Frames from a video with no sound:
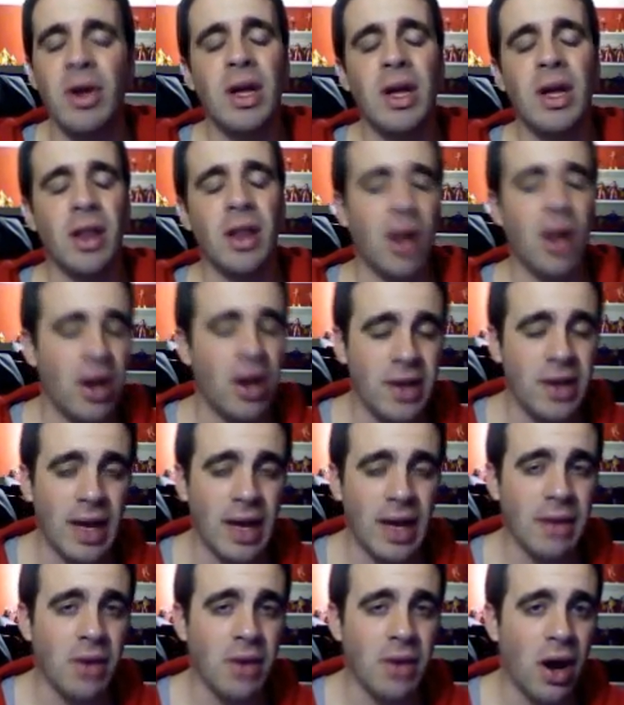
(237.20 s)
A lot of
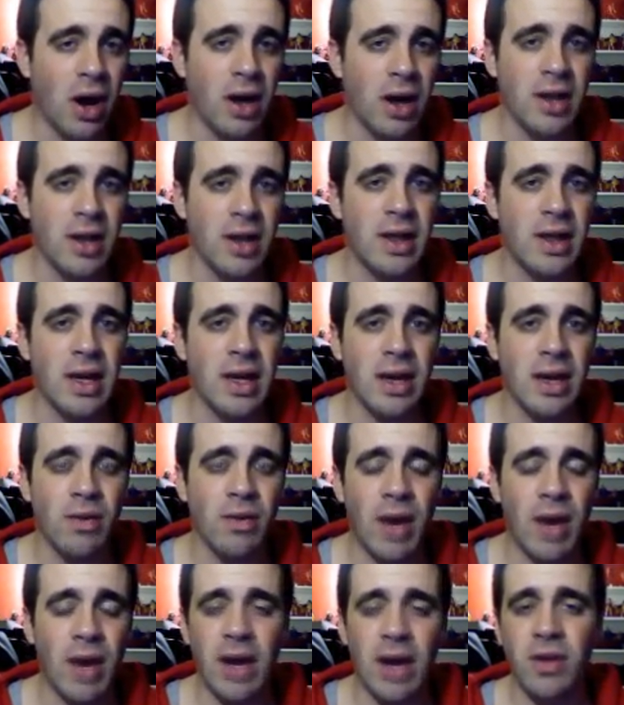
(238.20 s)
times artists
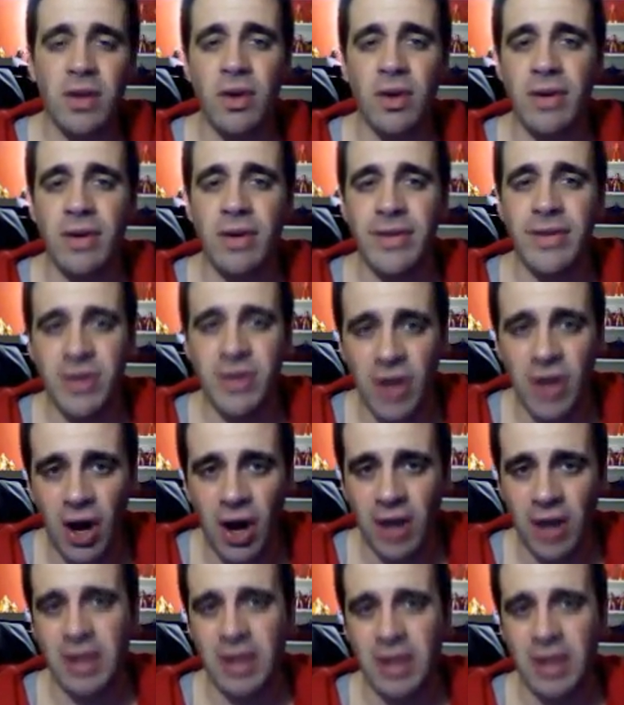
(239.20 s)
and writers don't even talk to